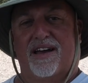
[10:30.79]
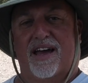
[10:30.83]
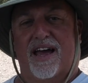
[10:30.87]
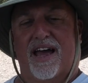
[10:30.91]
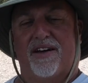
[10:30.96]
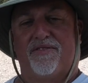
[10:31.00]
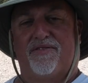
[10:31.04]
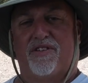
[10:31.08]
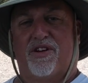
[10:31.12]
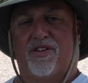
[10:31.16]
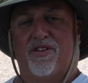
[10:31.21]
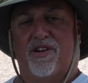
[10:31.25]

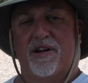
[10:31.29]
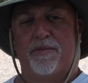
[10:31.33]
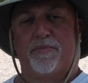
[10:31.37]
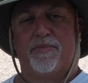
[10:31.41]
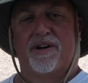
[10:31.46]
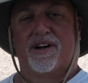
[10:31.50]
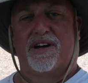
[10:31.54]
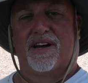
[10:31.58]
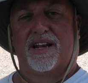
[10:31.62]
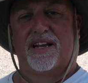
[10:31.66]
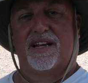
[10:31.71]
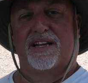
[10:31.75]
Have a great
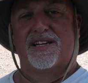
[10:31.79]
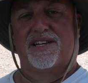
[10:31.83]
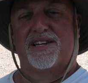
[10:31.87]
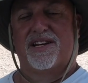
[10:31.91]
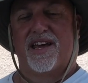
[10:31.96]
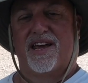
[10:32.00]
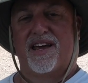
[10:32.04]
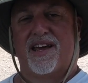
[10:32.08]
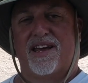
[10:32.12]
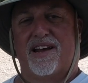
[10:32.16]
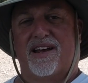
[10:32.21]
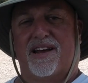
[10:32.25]
bucket list
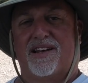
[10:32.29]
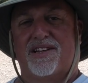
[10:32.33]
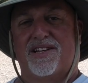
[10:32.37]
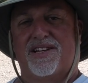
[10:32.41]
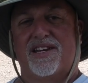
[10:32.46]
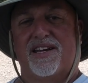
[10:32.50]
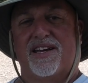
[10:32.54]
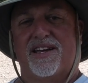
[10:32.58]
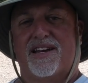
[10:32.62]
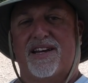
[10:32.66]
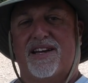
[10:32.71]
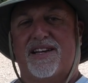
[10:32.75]
day, and I'll
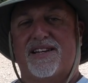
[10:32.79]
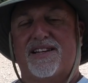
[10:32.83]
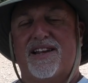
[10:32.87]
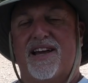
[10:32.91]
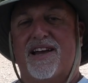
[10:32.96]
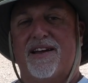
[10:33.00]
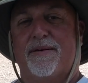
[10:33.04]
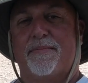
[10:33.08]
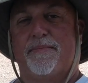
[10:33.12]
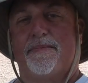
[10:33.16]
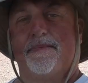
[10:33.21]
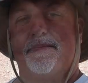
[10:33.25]
see you next time.